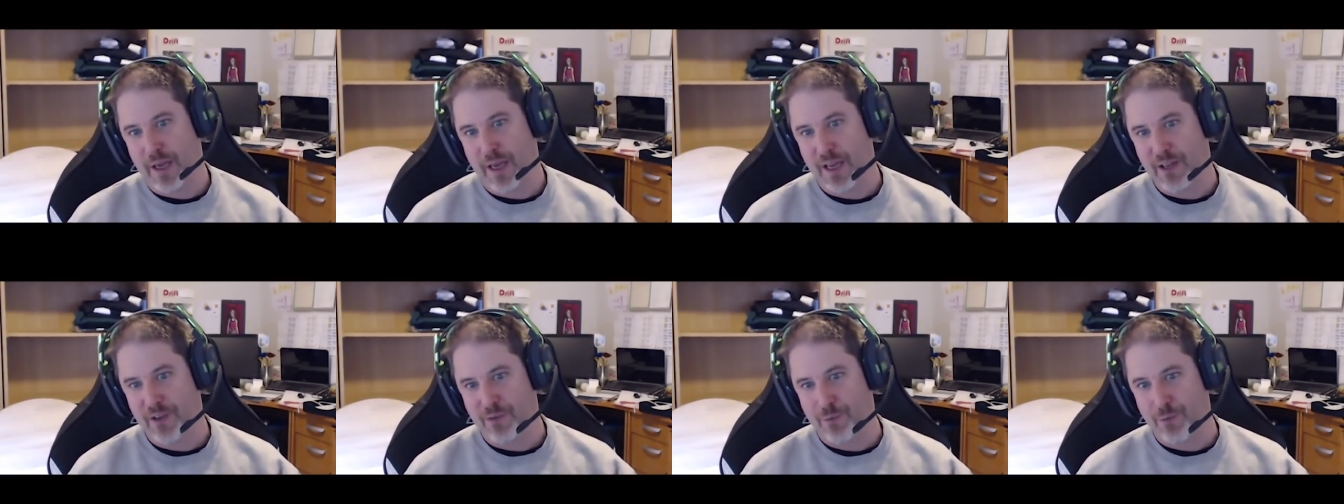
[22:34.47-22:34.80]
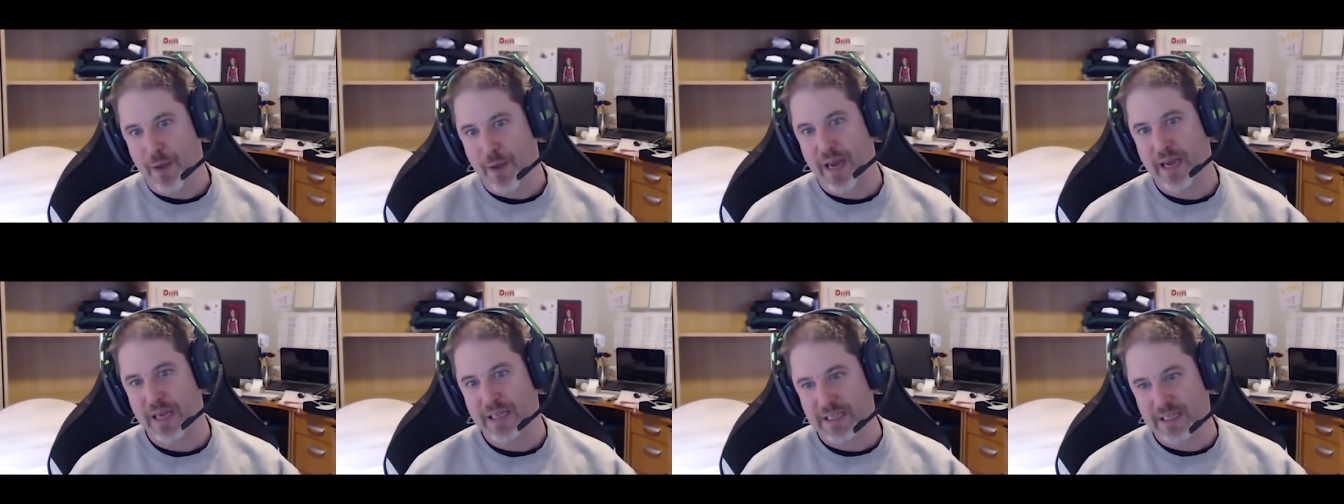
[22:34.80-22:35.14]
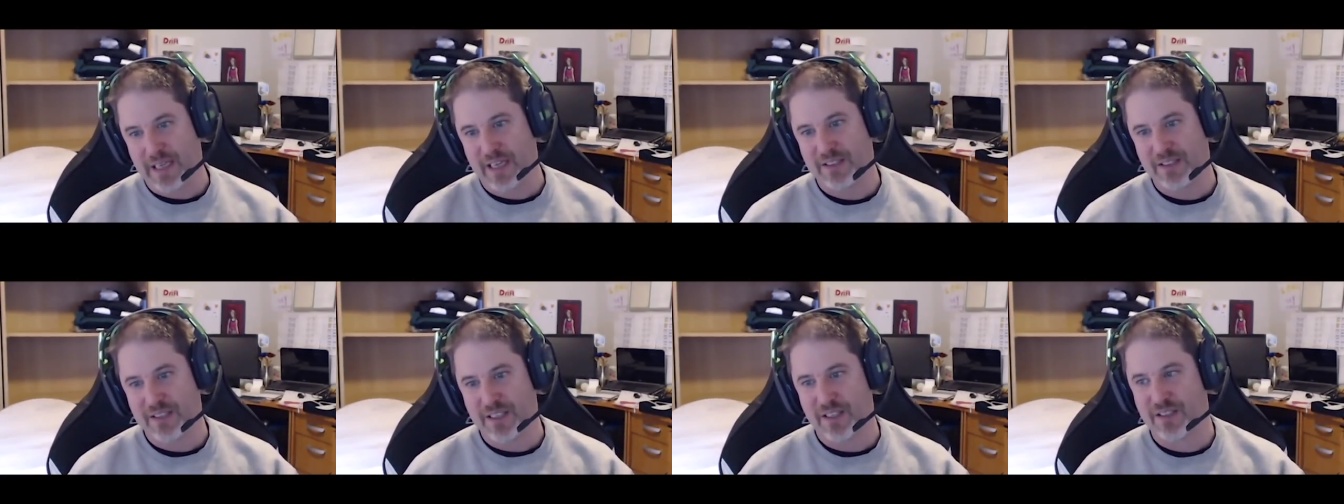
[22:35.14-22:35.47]
is made
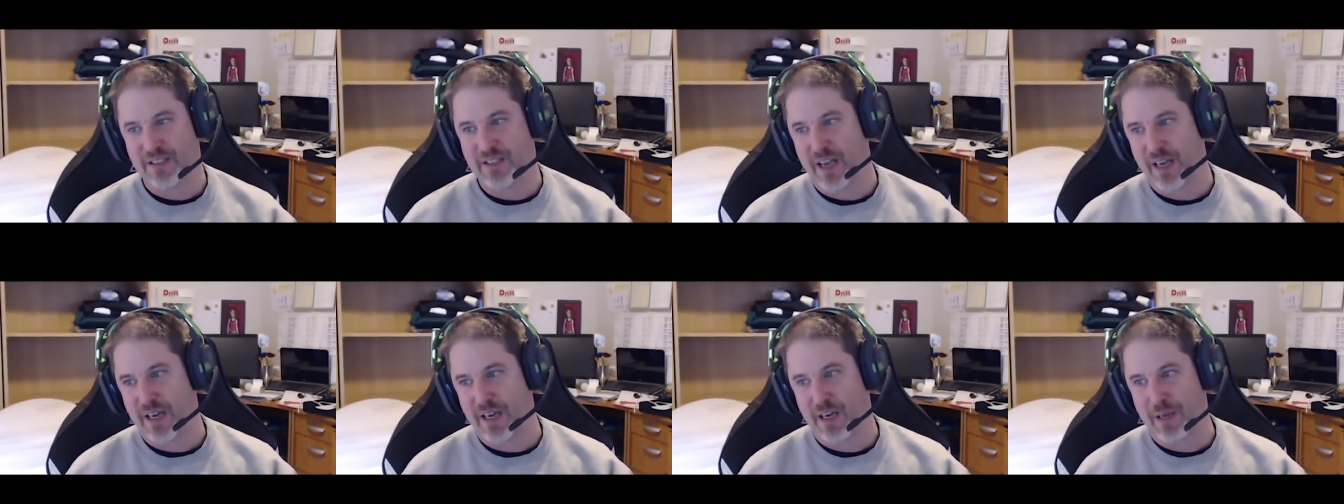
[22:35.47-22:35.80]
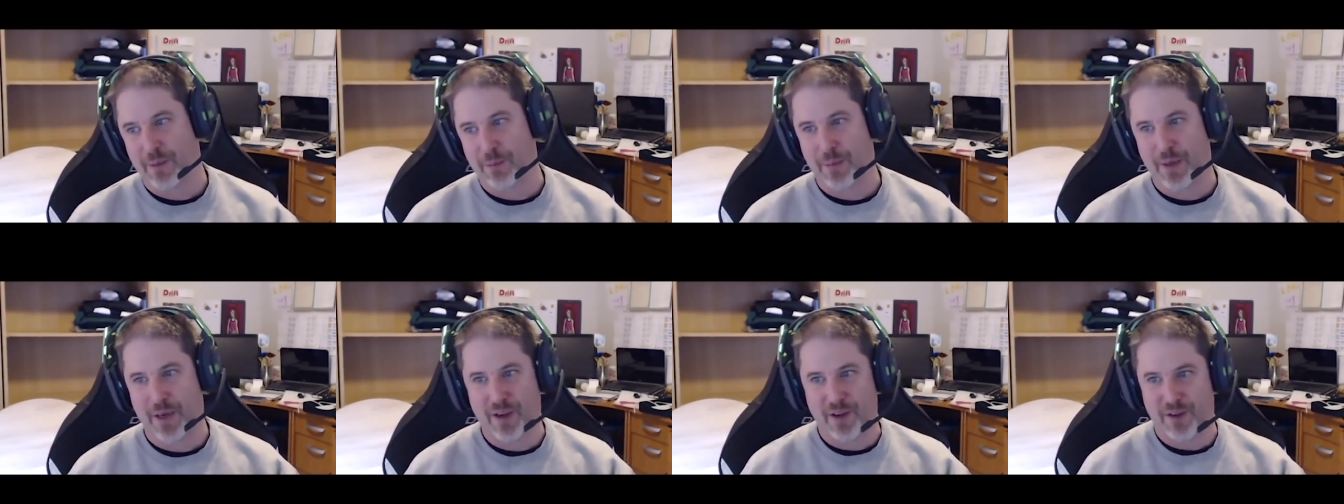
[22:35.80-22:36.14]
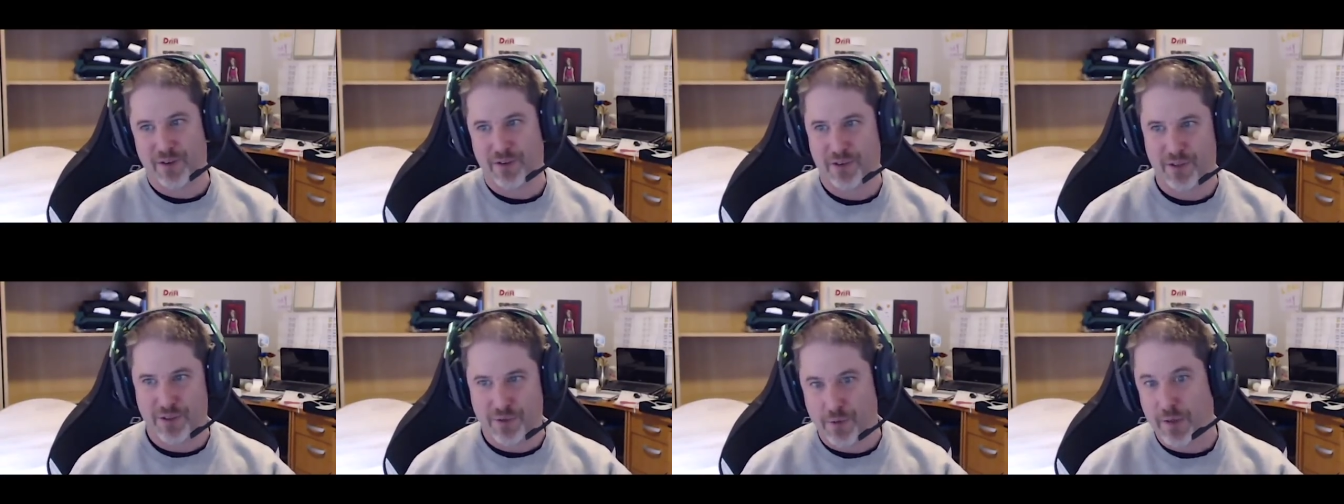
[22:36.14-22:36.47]
less exciting
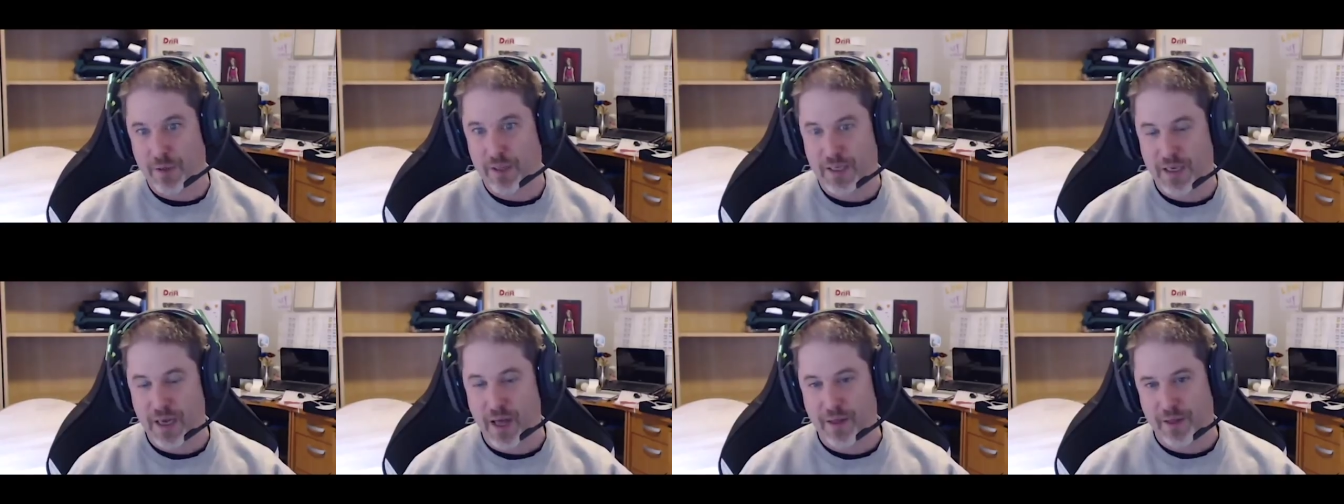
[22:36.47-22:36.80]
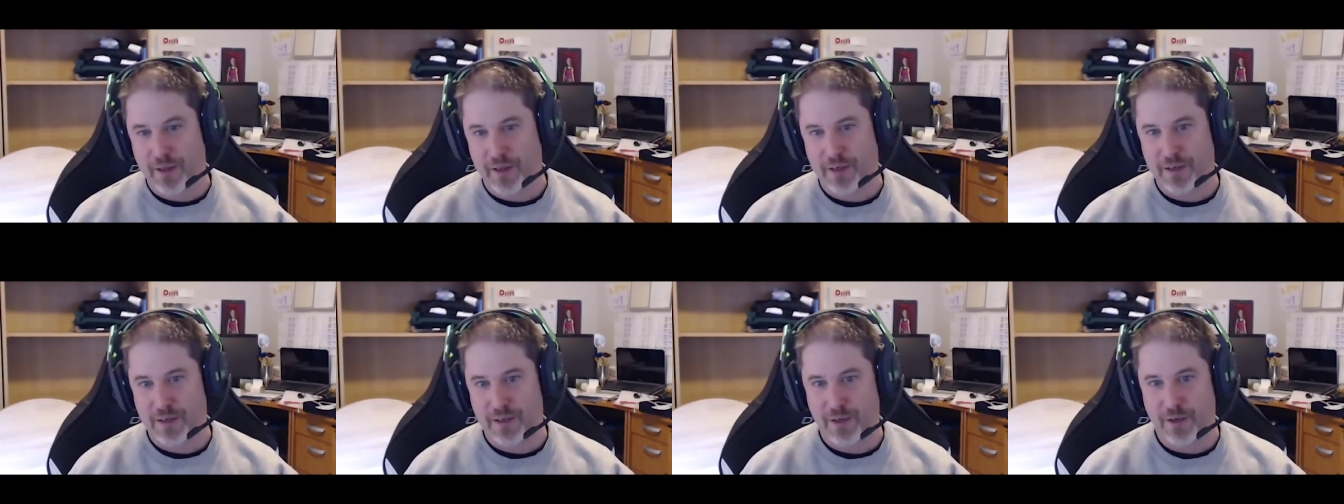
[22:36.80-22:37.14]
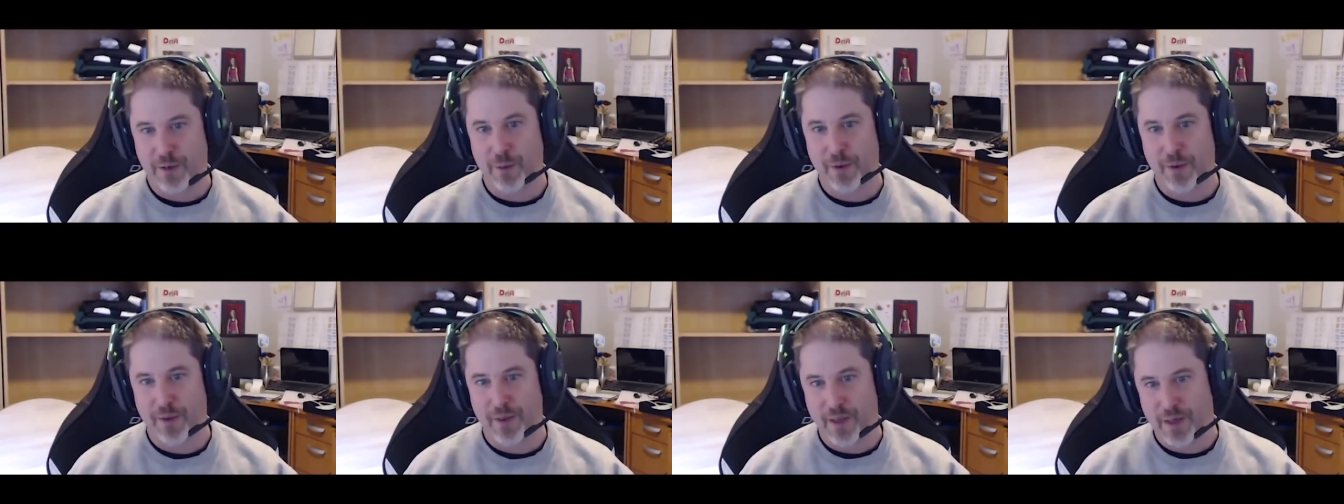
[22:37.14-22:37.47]
because there's really nothing to
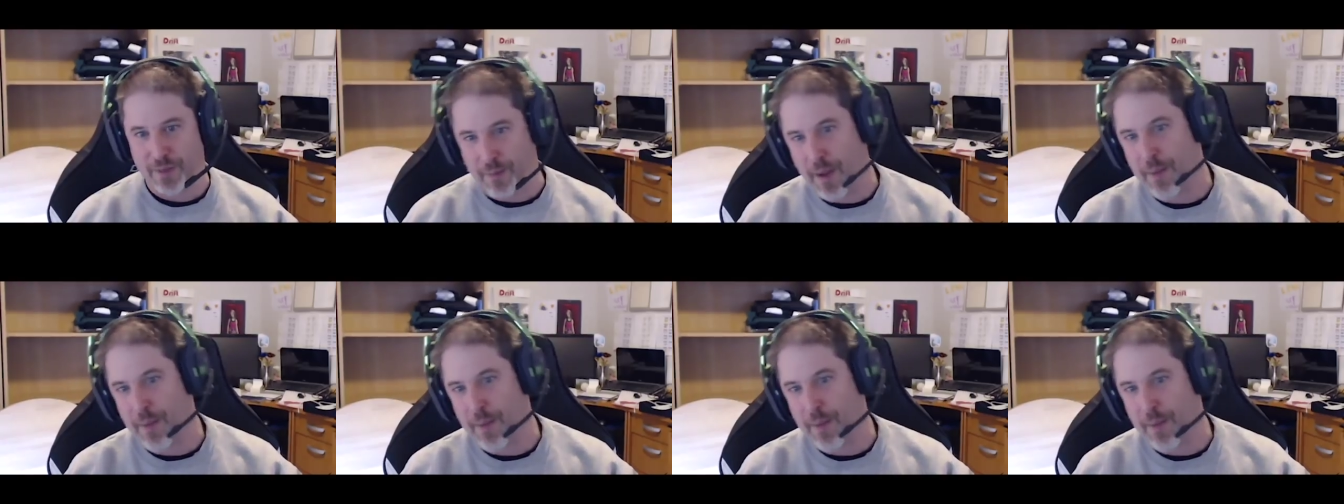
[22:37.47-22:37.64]
do with it.